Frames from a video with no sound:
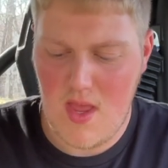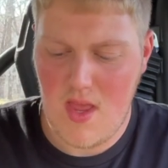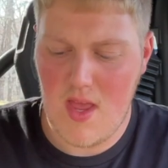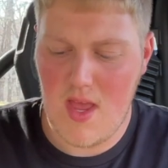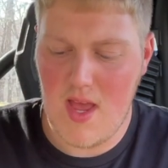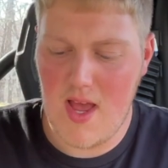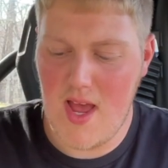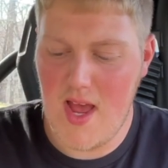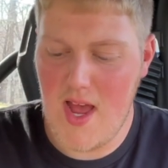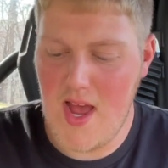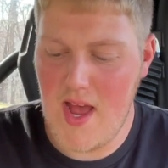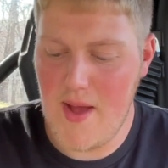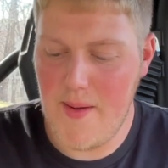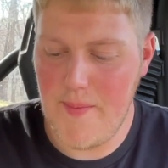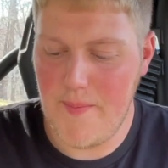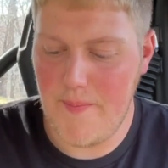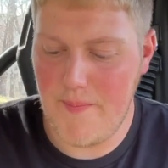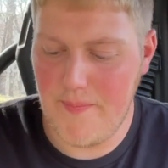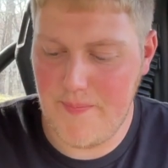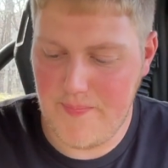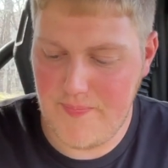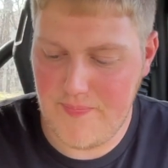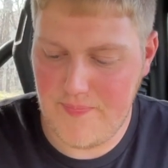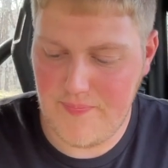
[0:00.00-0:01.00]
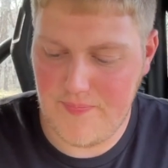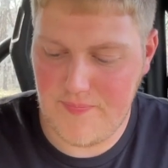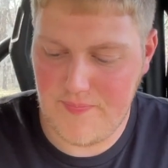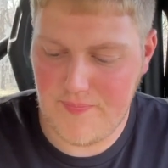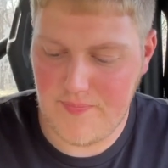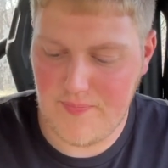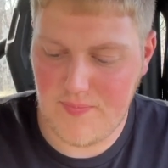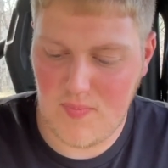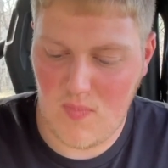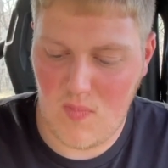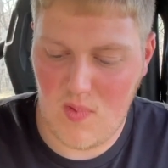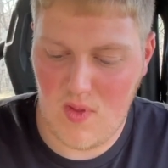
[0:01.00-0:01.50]
Um,
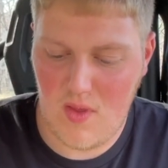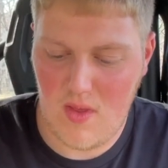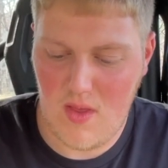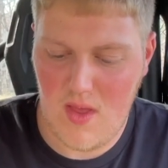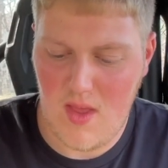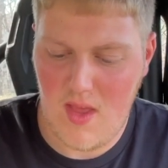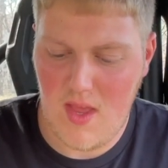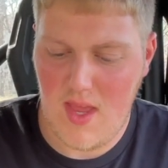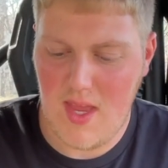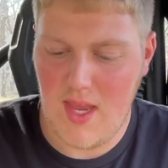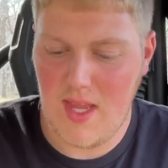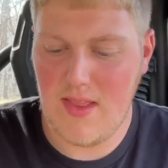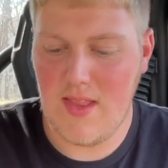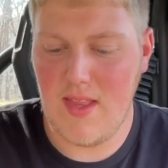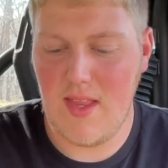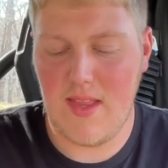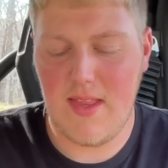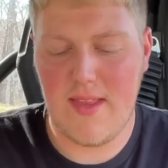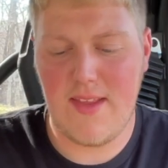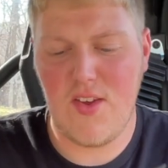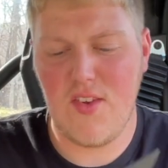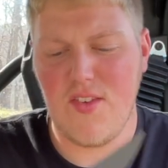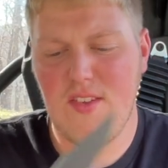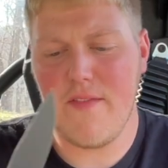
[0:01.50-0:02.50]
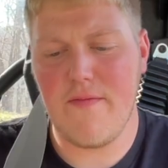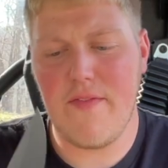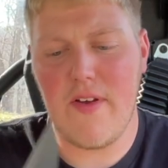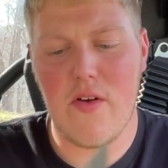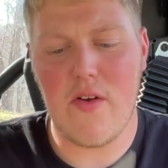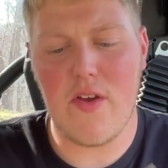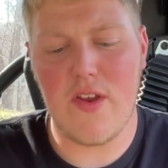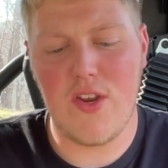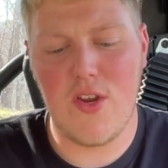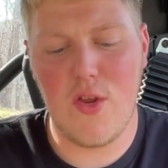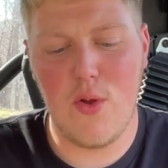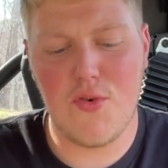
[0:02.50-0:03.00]
and just a
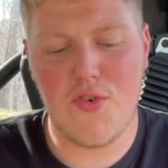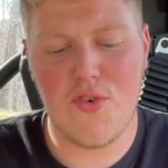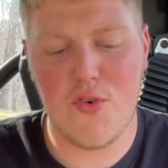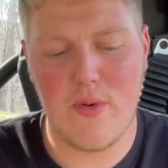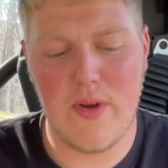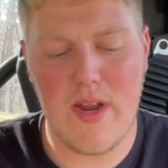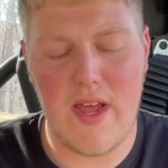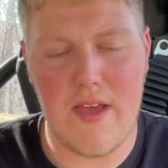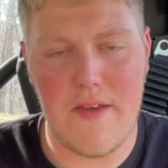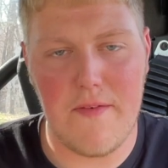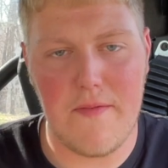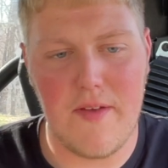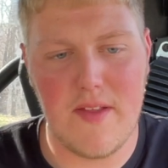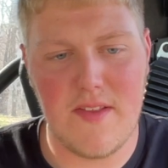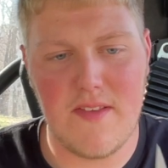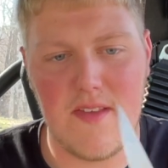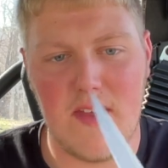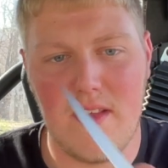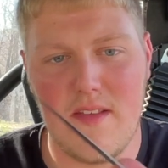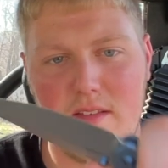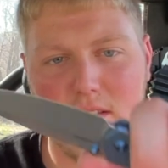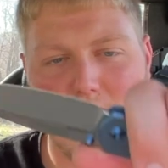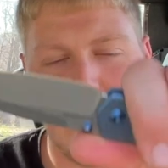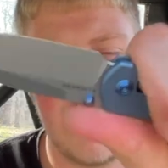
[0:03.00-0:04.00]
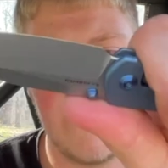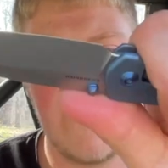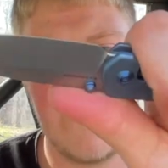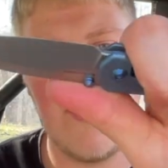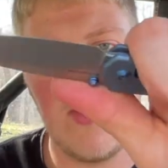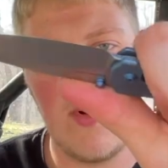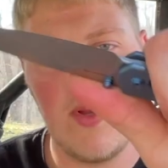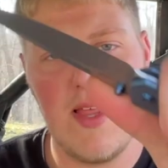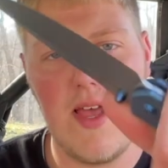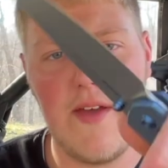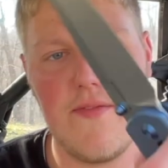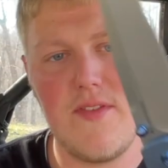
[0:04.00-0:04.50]
very neutral knife. It's it's
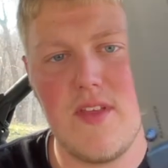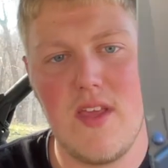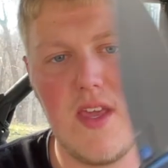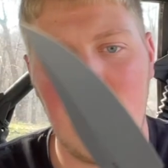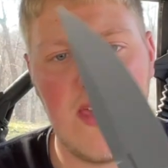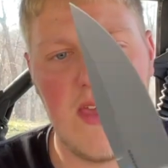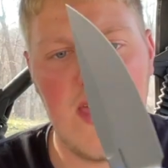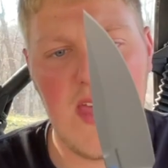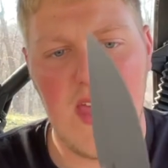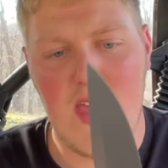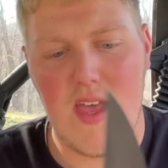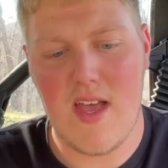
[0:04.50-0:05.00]
comfortable lefty.